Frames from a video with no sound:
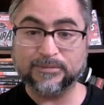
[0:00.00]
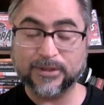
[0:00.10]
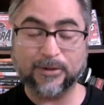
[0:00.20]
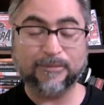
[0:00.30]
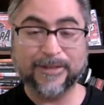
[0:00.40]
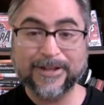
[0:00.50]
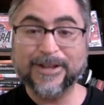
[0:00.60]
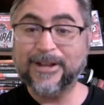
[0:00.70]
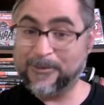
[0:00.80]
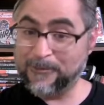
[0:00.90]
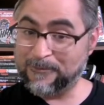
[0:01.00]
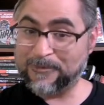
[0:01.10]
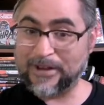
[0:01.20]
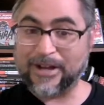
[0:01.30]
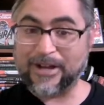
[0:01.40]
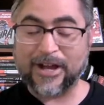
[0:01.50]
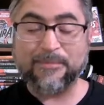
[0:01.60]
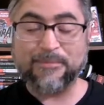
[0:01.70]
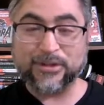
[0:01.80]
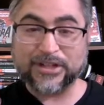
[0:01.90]
So I
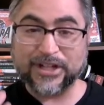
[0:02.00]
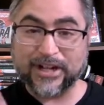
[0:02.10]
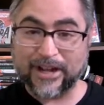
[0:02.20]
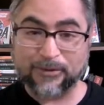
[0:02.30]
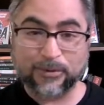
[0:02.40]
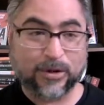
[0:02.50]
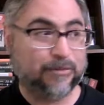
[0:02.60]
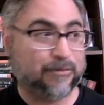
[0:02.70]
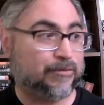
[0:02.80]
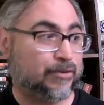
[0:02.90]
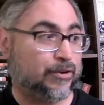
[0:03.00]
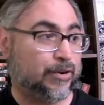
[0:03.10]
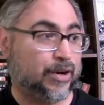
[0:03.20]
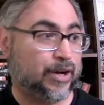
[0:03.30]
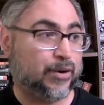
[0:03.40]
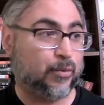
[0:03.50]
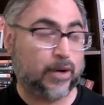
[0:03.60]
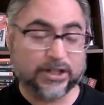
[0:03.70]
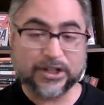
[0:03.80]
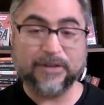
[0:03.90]
appreciate everyone for
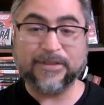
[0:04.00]
watching.